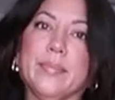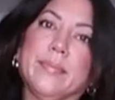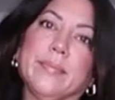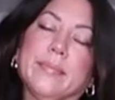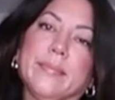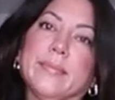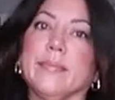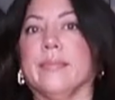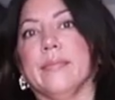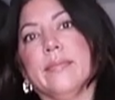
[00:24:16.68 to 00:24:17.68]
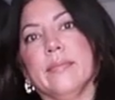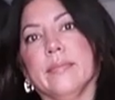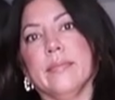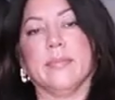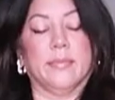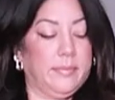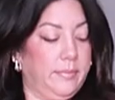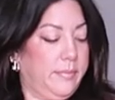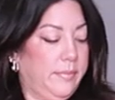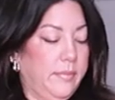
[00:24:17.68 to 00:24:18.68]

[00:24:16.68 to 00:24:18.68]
(silence)